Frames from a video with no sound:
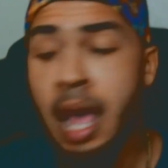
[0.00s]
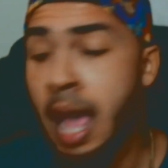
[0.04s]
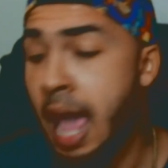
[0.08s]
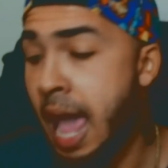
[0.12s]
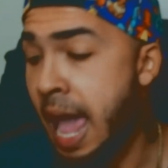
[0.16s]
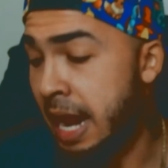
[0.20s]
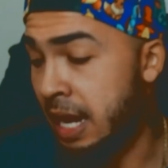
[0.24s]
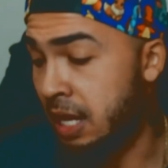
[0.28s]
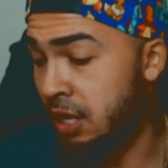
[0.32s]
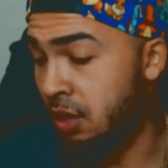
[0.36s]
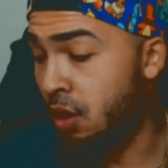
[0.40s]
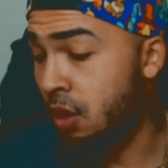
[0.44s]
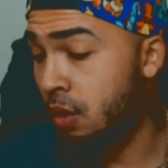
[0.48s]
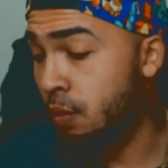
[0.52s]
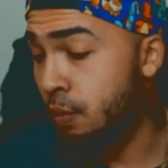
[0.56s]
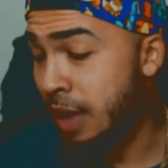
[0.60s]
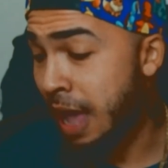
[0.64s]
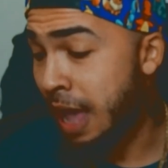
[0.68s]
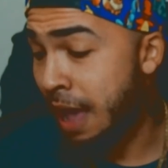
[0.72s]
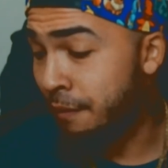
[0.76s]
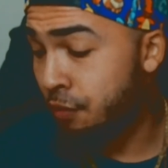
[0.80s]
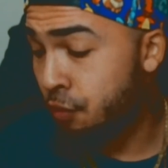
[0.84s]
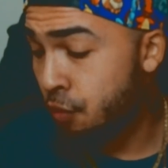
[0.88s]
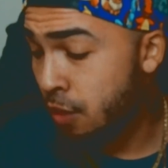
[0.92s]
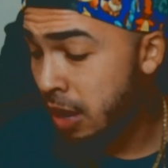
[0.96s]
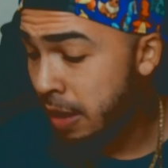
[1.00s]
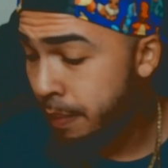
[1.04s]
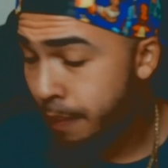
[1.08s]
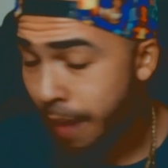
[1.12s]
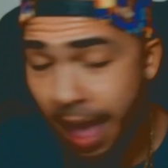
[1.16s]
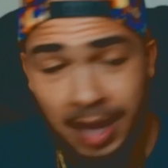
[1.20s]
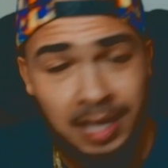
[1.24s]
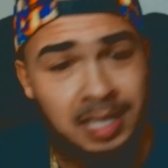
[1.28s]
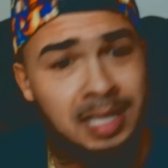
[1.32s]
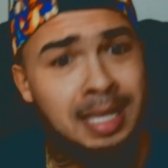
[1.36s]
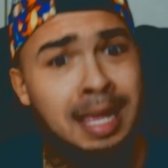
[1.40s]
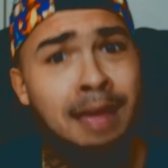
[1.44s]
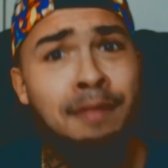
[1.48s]
And look, we have 3
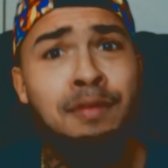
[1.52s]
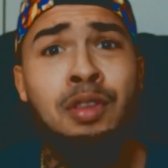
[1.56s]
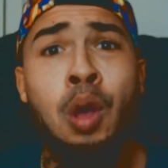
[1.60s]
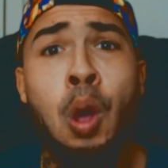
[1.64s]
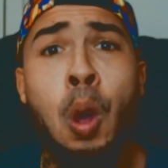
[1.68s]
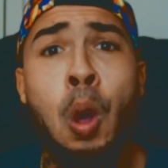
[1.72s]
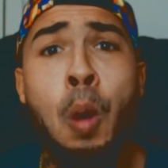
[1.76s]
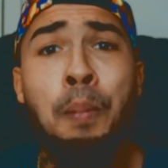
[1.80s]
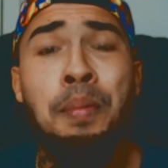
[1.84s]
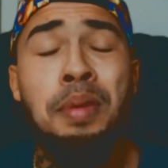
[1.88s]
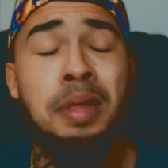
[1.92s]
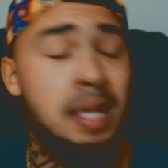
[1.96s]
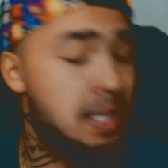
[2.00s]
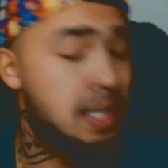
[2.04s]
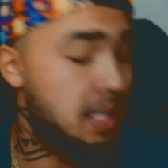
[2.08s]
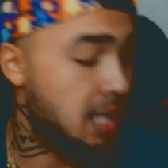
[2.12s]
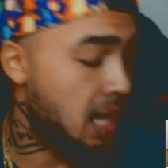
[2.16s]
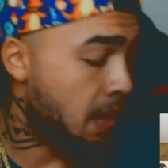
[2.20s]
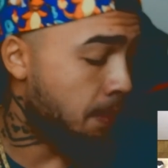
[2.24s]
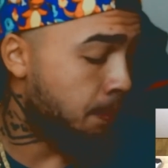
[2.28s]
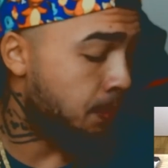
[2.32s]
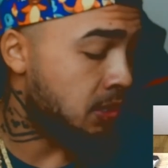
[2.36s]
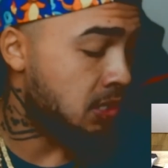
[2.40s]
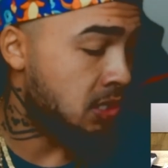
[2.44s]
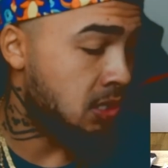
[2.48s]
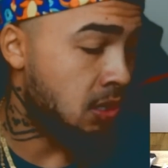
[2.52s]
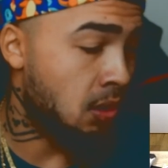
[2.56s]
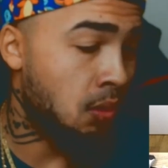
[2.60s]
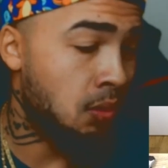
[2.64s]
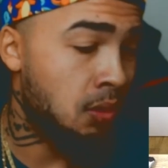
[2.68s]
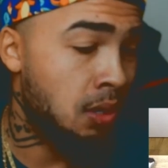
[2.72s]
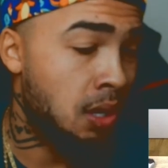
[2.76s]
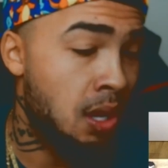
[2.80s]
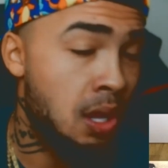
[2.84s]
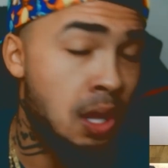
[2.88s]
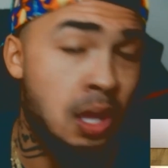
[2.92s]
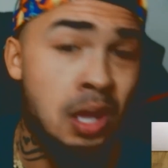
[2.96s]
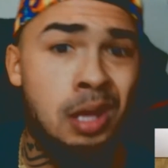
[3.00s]
packs left to open this episode.